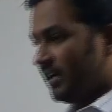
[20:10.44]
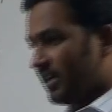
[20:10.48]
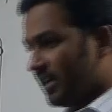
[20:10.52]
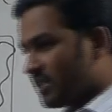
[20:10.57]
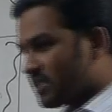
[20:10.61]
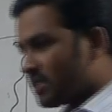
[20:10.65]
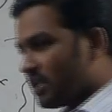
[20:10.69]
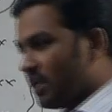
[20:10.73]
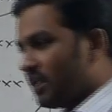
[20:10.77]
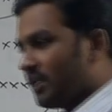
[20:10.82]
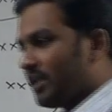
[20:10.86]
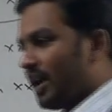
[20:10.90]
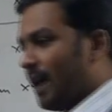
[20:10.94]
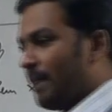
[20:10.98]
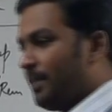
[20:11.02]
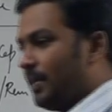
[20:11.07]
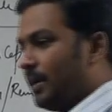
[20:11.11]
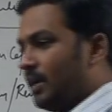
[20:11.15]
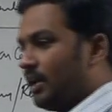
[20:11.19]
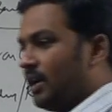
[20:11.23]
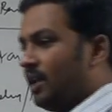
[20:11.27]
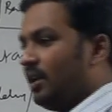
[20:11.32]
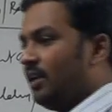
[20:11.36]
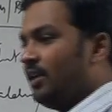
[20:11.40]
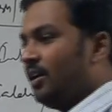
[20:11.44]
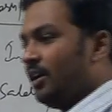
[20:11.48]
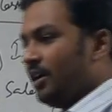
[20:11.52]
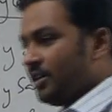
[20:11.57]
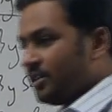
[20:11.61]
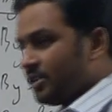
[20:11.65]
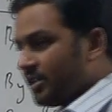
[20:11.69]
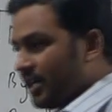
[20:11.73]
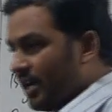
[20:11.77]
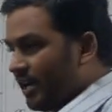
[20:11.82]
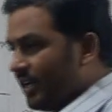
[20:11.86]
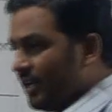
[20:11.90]
interest on capital,
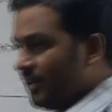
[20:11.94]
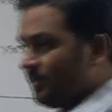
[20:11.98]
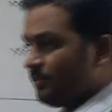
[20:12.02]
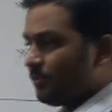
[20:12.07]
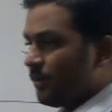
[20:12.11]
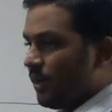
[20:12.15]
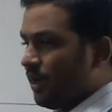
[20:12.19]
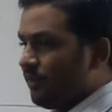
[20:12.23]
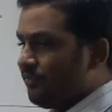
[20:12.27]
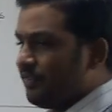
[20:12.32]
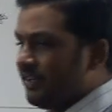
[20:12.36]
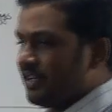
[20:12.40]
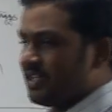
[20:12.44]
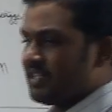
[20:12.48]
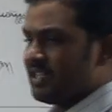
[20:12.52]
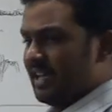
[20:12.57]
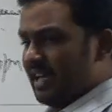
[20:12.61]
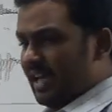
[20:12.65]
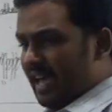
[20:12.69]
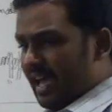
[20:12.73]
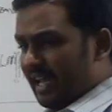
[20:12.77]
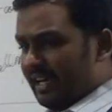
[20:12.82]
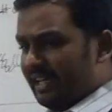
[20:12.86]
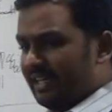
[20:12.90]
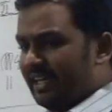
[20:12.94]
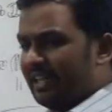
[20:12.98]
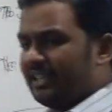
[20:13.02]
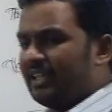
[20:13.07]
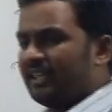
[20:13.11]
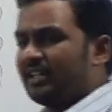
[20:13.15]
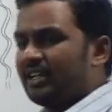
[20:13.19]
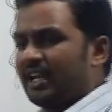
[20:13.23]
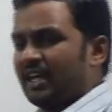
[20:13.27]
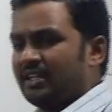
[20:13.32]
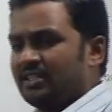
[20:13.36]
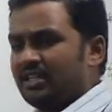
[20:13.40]
share in profits, any
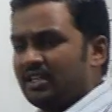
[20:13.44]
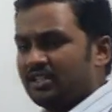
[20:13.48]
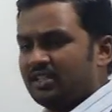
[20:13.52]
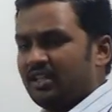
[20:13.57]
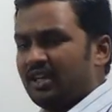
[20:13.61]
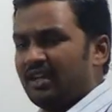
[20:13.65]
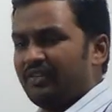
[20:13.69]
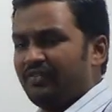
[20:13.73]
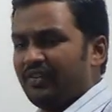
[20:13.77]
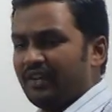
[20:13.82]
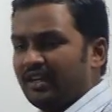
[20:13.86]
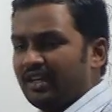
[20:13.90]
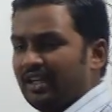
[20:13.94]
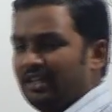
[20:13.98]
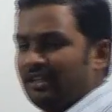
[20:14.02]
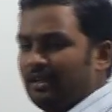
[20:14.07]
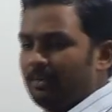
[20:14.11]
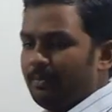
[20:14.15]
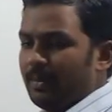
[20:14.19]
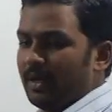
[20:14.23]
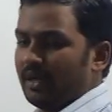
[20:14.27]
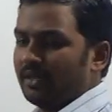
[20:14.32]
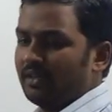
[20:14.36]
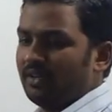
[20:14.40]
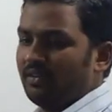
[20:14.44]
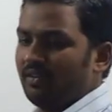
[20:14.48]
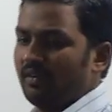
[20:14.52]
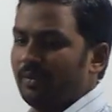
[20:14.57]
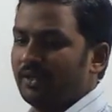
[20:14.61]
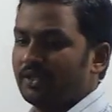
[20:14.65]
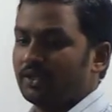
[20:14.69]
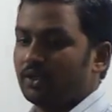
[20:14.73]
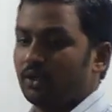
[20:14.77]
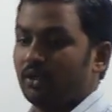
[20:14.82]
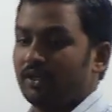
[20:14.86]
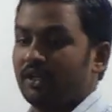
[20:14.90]
other transaction affecting the partner
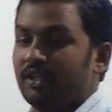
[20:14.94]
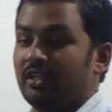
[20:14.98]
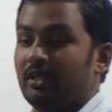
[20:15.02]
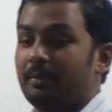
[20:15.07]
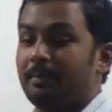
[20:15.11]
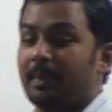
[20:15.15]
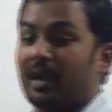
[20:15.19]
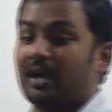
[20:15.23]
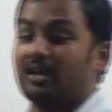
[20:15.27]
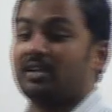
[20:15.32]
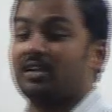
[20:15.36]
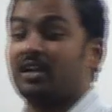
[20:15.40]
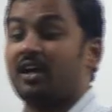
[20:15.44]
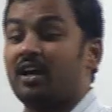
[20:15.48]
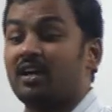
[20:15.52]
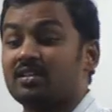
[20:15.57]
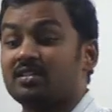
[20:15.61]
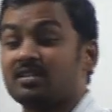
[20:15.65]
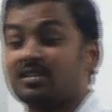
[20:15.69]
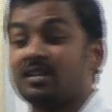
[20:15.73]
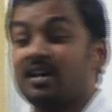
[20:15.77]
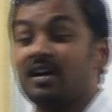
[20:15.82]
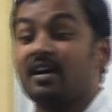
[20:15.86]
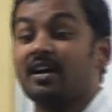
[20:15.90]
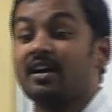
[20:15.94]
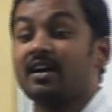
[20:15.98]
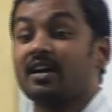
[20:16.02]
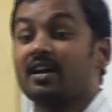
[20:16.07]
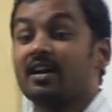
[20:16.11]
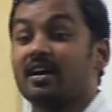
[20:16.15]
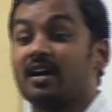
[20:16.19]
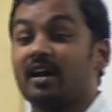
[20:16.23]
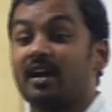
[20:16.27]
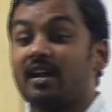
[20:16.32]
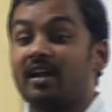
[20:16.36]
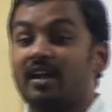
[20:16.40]
will be shown in the partner's
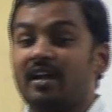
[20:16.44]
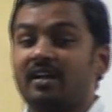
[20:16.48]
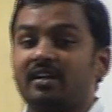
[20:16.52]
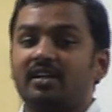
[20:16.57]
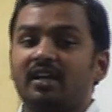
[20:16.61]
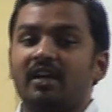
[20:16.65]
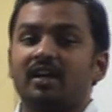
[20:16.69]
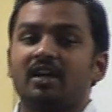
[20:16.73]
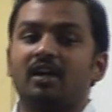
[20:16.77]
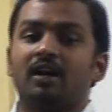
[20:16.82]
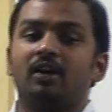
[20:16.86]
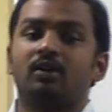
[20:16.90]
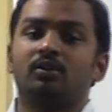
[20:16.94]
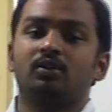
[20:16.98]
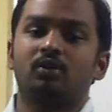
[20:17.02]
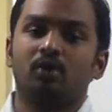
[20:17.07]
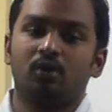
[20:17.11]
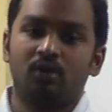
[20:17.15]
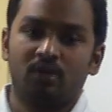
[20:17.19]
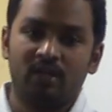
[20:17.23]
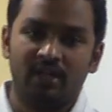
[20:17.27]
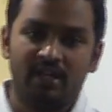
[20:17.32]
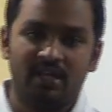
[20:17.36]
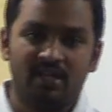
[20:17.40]
current account